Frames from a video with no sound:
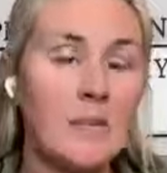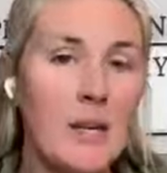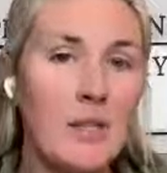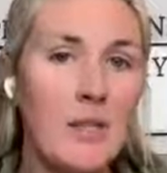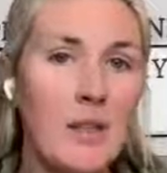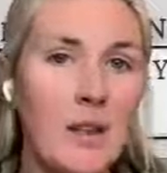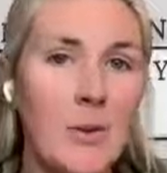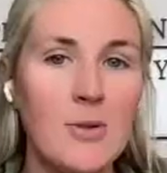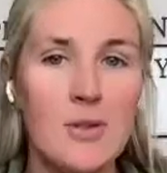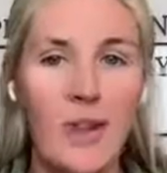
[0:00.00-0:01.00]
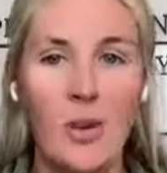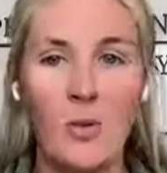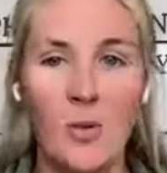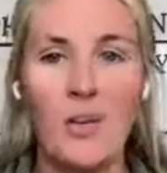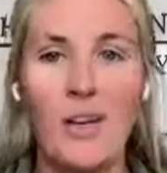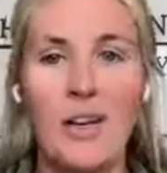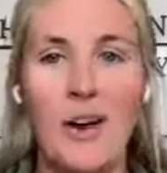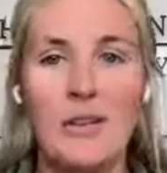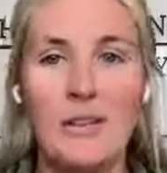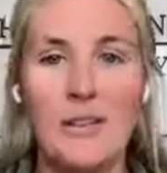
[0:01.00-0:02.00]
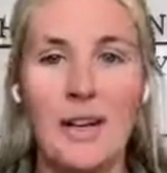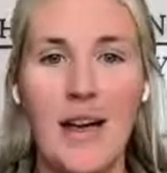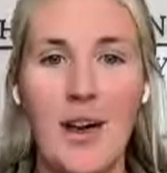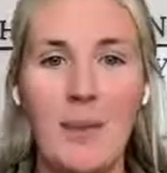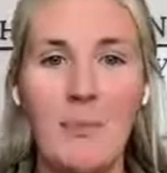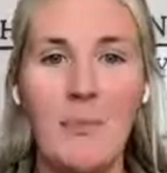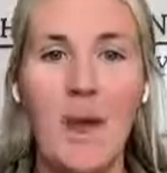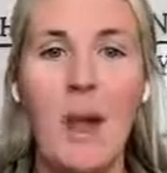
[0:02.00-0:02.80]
especially those that are rooted in holistic health.